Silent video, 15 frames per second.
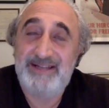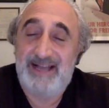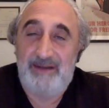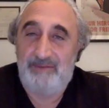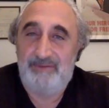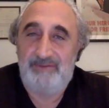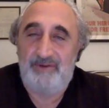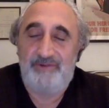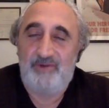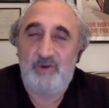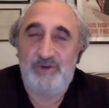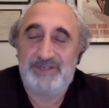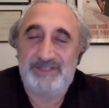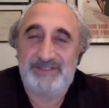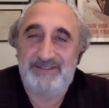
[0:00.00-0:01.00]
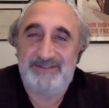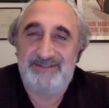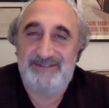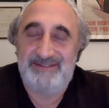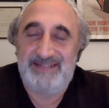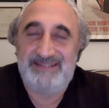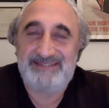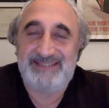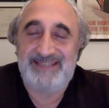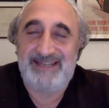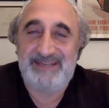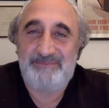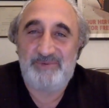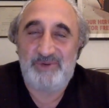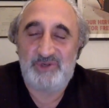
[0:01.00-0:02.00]
Now, of course, not that
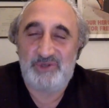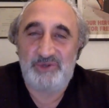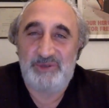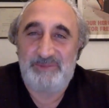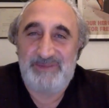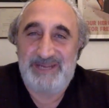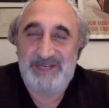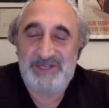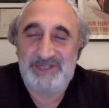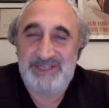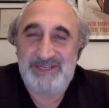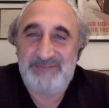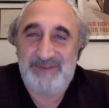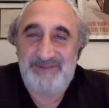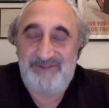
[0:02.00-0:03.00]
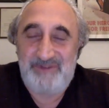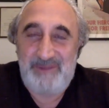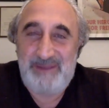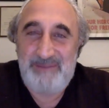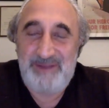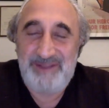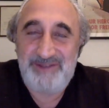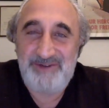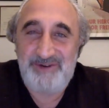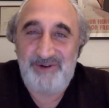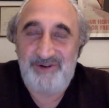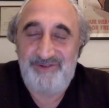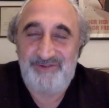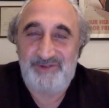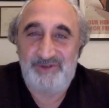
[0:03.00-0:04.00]
I pursued a PhD for my mother
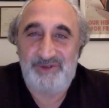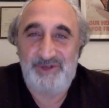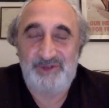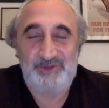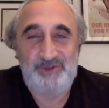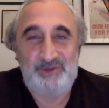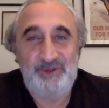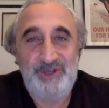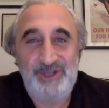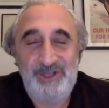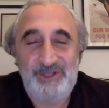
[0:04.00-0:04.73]
or to you know to